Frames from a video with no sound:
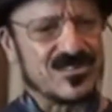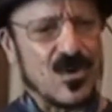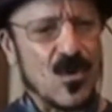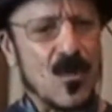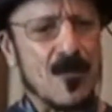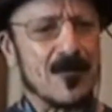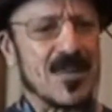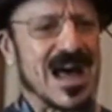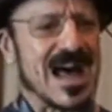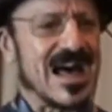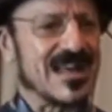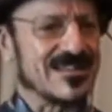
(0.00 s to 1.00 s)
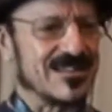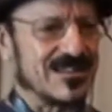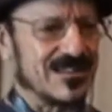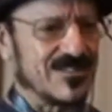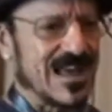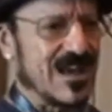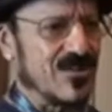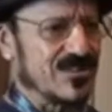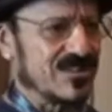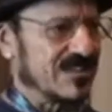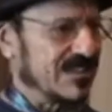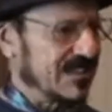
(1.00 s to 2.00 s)
whole model of how
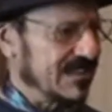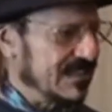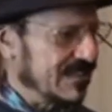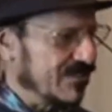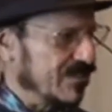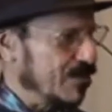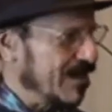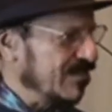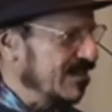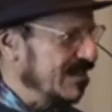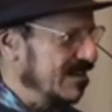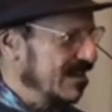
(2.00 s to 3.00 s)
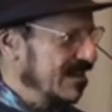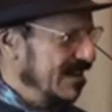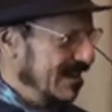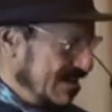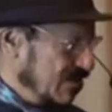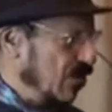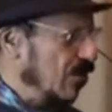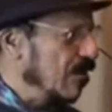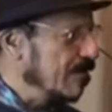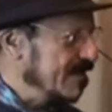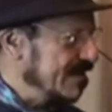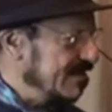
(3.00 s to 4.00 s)
to live, especially in an
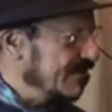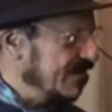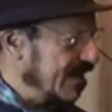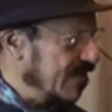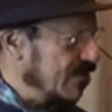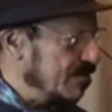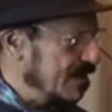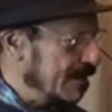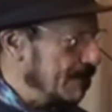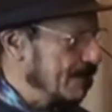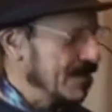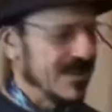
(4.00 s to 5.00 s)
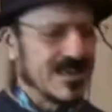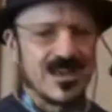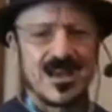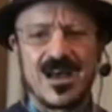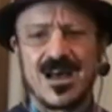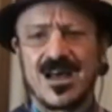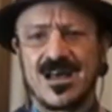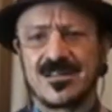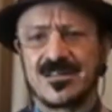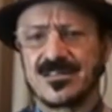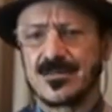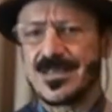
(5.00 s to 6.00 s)
urban environment,
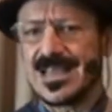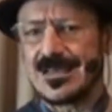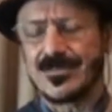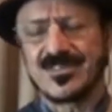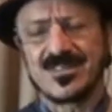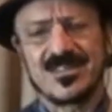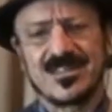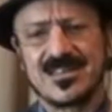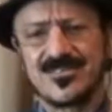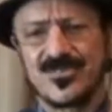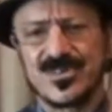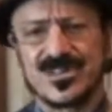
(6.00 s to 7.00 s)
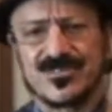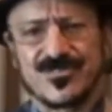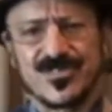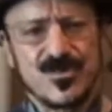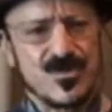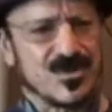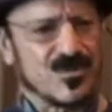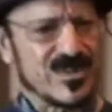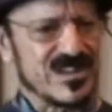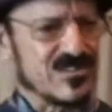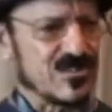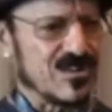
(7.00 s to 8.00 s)
to be able to live with fewer
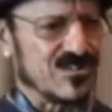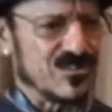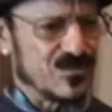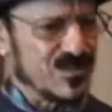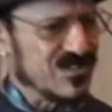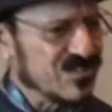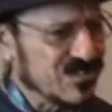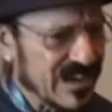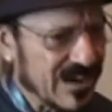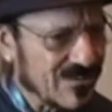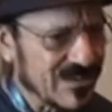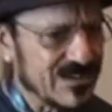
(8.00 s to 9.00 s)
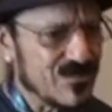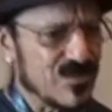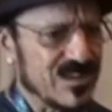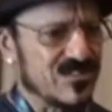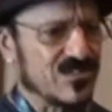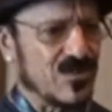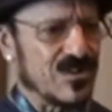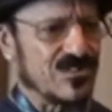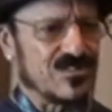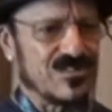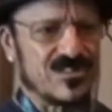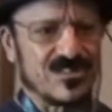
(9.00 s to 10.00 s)
resources, with sharing
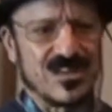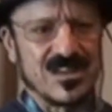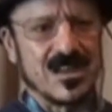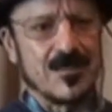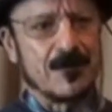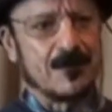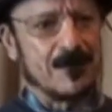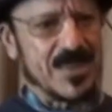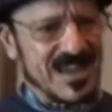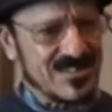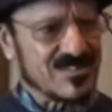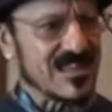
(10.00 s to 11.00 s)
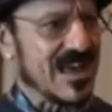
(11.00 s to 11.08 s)
resources, based